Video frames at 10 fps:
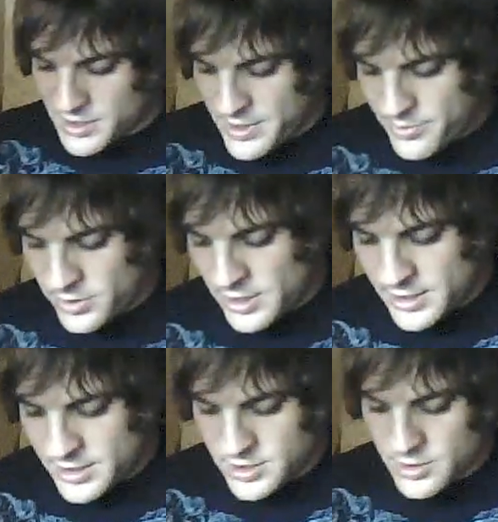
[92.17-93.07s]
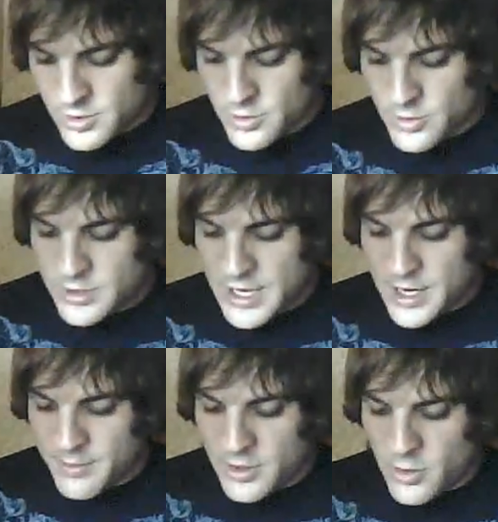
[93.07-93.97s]
Some people like to
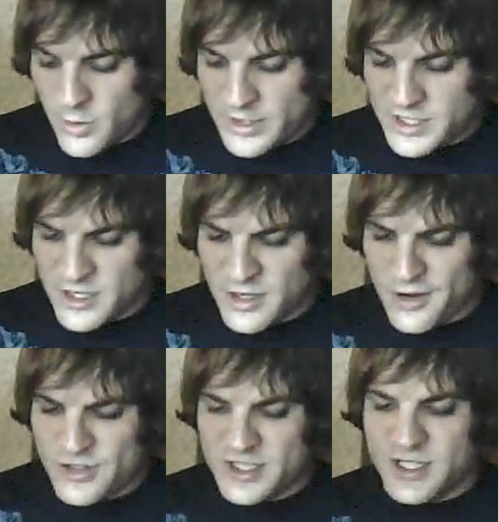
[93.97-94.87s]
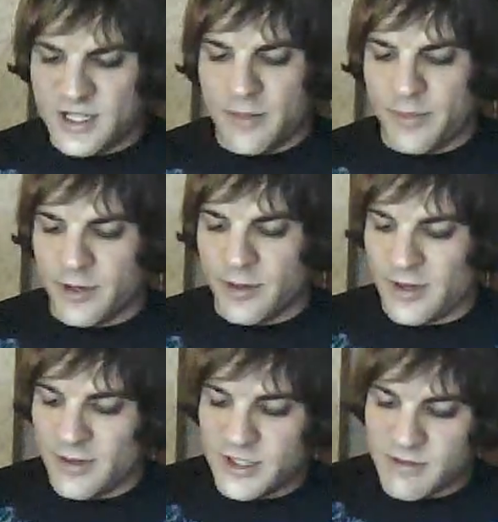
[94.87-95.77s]
take them to Coinstar and just dump them,
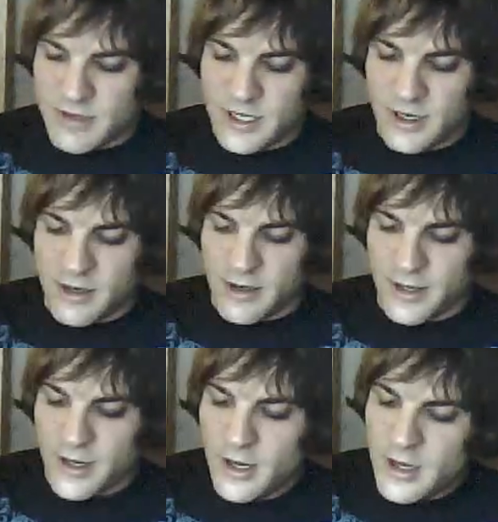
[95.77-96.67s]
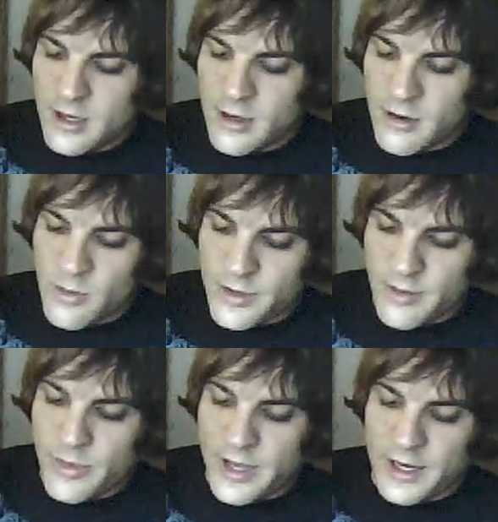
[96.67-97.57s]
and it's retarded. You go into
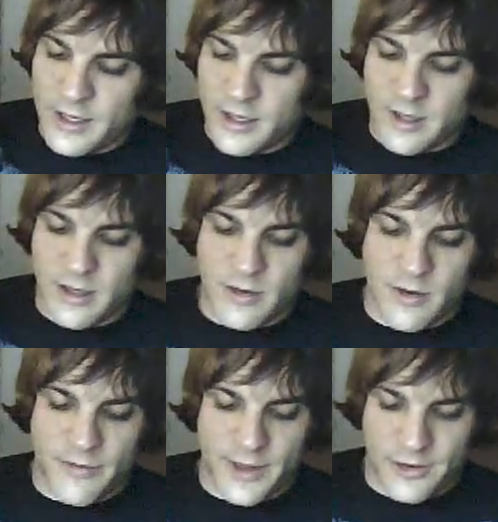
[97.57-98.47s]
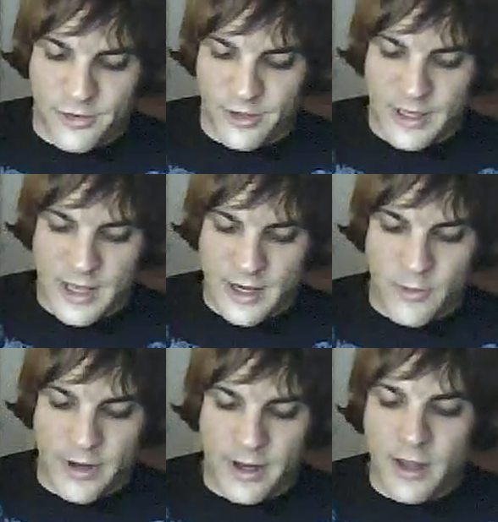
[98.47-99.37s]
the bank, eventually
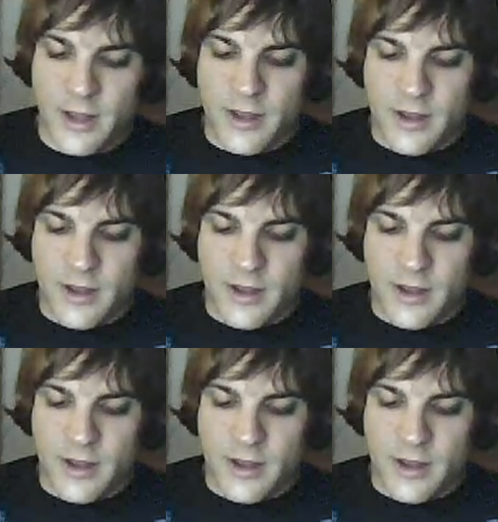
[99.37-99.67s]
anyway.